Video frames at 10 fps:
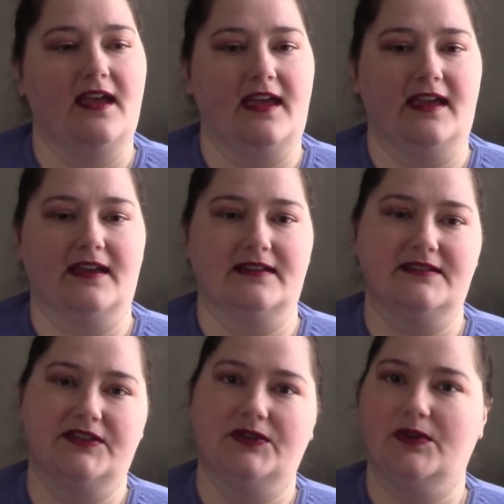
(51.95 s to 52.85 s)
And
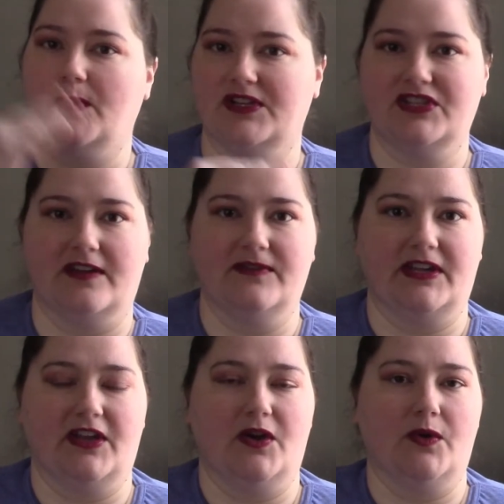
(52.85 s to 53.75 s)
you can watch that
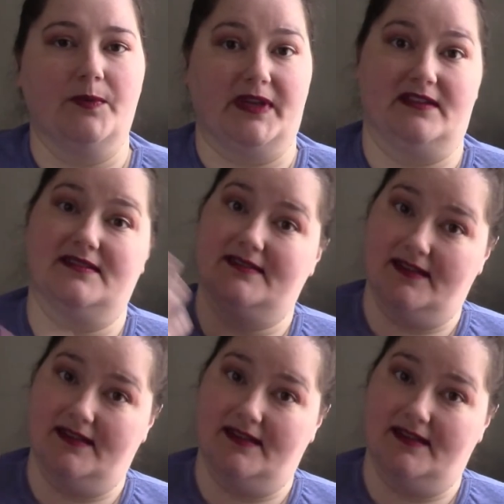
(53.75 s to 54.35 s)
video because